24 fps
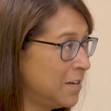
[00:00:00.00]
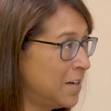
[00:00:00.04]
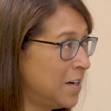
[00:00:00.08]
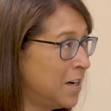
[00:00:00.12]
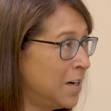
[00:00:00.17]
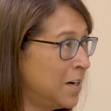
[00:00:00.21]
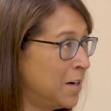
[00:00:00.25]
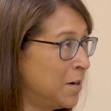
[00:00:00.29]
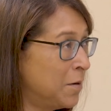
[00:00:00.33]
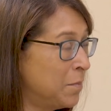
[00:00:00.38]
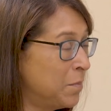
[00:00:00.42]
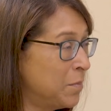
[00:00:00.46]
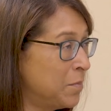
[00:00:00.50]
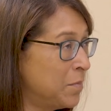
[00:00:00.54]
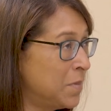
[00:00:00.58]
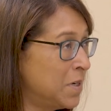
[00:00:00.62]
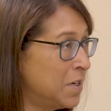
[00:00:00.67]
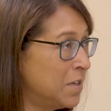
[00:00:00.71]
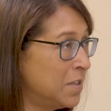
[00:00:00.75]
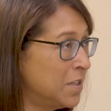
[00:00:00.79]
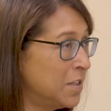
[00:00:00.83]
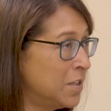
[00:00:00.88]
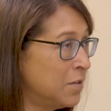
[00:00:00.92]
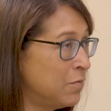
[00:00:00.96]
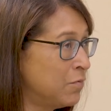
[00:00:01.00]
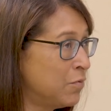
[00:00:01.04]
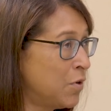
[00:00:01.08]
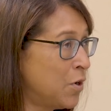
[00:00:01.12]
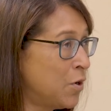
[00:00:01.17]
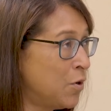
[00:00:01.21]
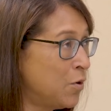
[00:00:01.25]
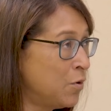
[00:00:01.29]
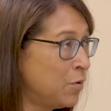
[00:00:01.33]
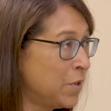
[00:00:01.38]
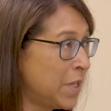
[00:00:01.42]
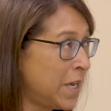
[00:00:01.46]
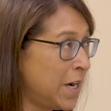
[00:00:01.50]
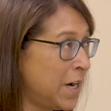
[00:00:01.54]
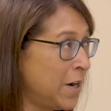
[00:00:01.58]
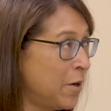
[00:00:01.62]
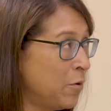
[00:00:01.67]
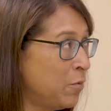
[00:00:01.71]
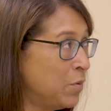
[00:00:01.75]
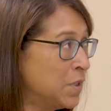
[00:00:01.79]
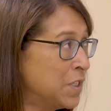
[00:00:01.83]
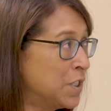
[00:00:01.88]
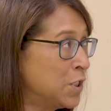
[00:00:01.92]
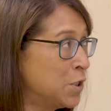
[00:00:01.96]
The role
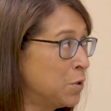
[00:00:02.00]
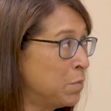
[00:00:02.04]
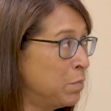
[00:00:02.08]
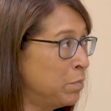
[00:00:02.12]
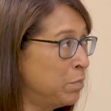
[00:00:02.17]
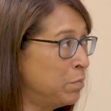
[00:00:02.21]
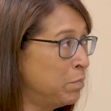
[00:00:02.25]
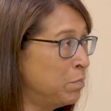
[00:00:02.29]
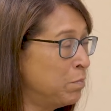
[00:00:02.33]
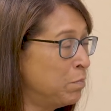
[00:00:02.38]
there was to